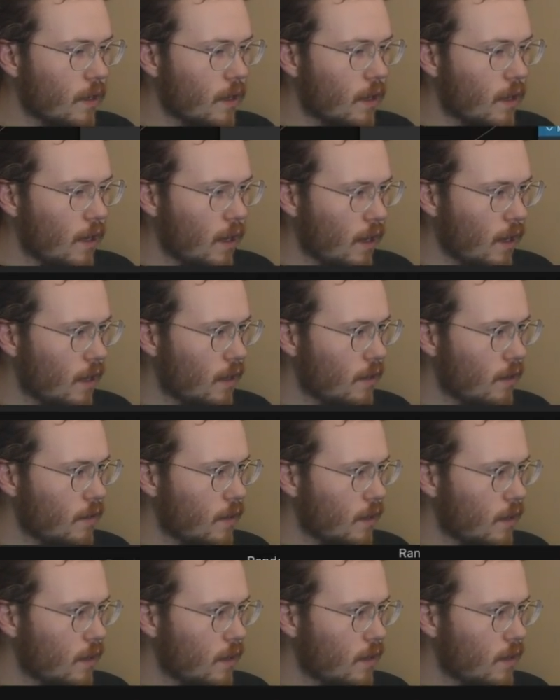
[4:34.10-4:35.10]
and
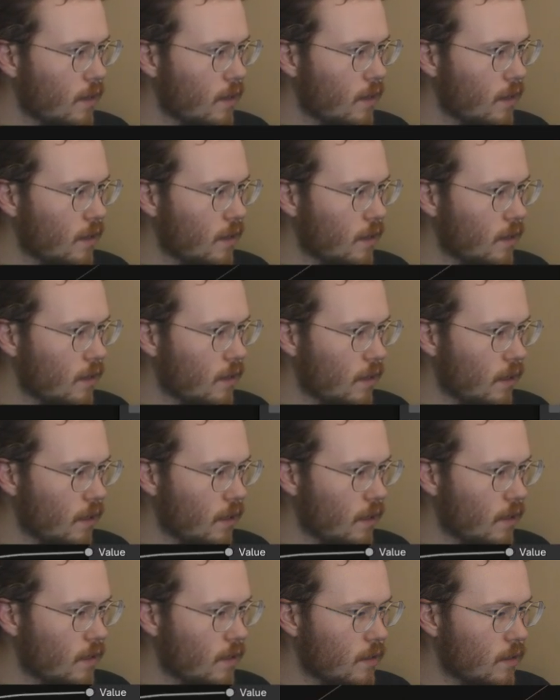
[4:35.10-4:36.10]
then
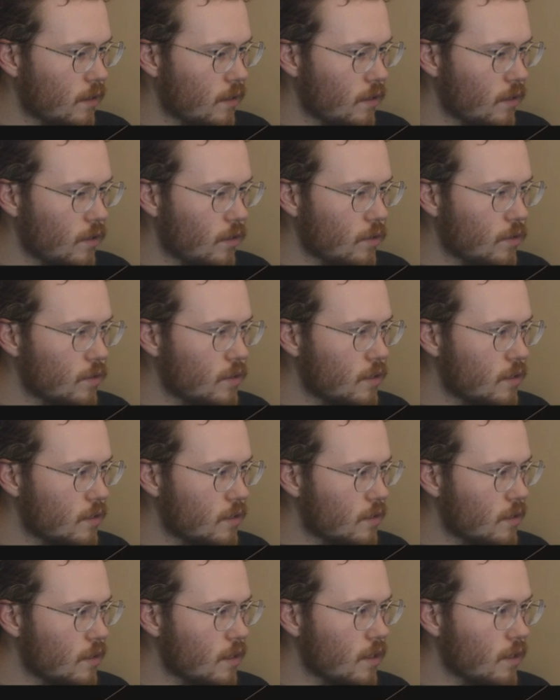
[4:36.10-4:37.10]
it uses
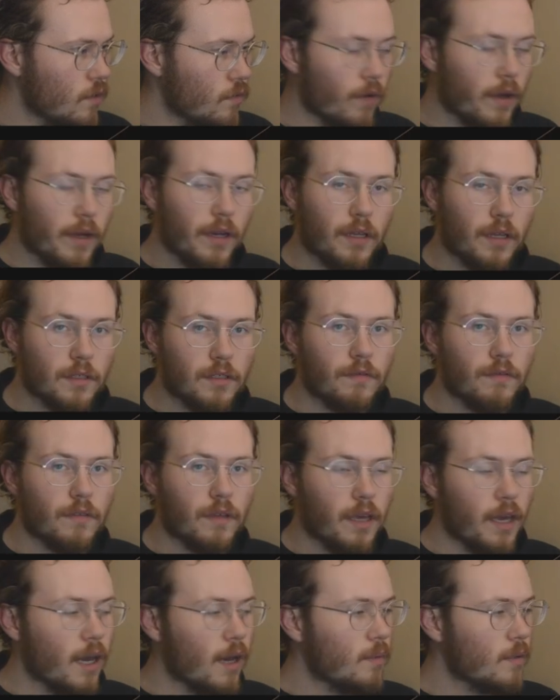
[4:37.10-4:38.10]
the radius of the
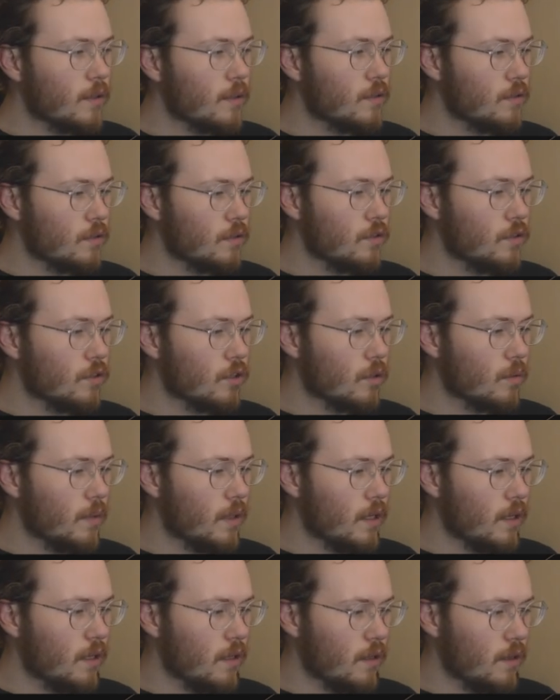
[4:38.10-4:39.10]
cabin to
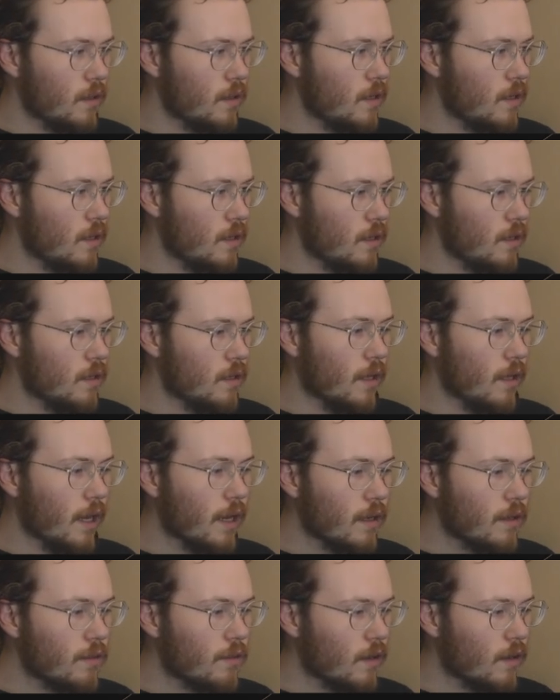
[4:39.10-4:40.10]
determine the
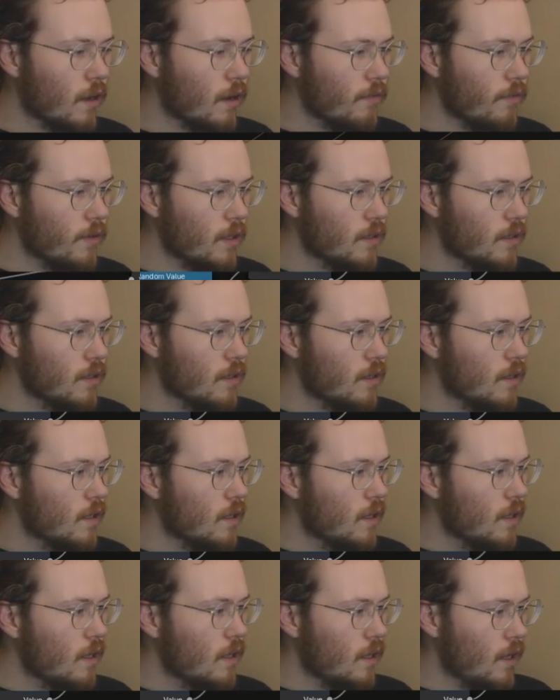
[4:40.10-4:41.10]
length of it,
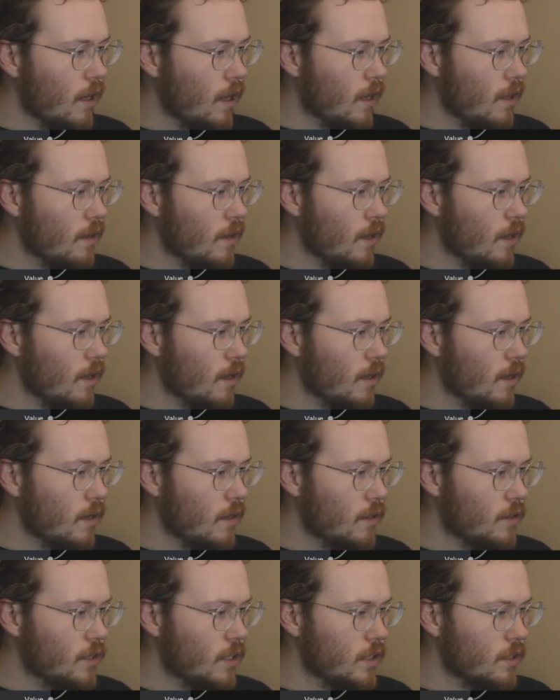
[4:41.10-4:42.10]
and then
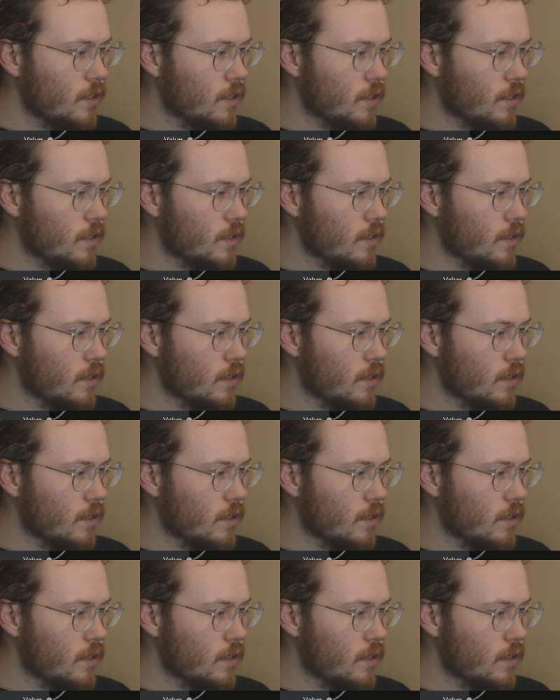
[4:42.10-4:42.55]
changes